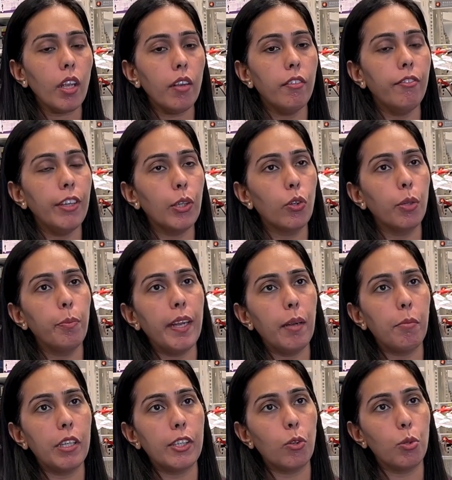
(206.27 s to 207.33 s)
we could be
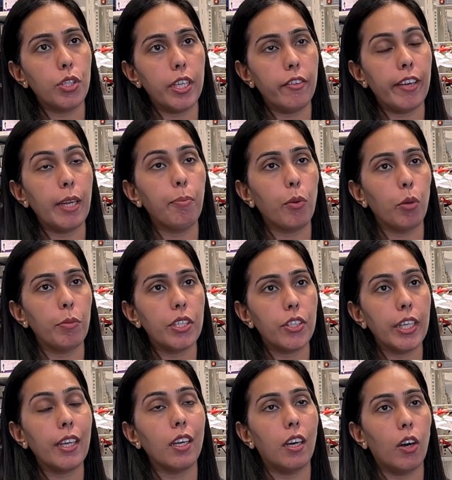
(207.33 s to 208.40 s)
able to see very
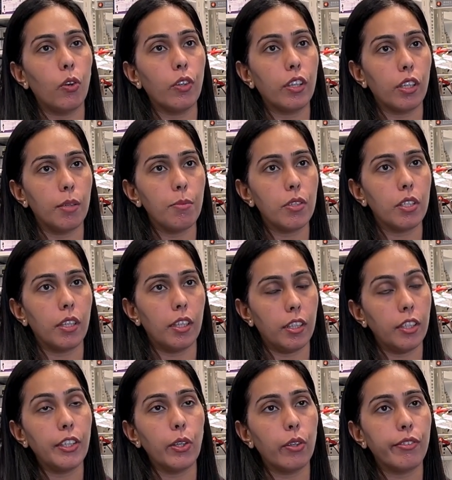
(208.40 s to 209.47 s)
promising outcomes in
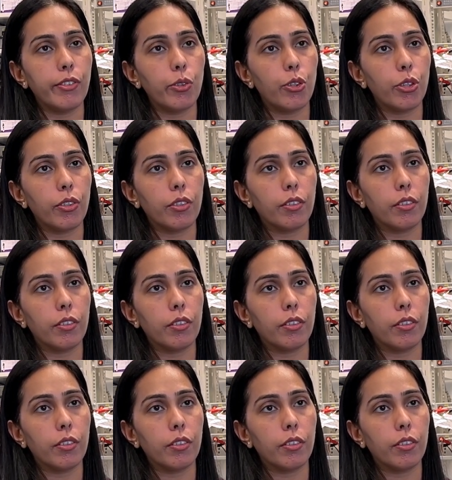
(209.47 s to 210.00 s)
the near future.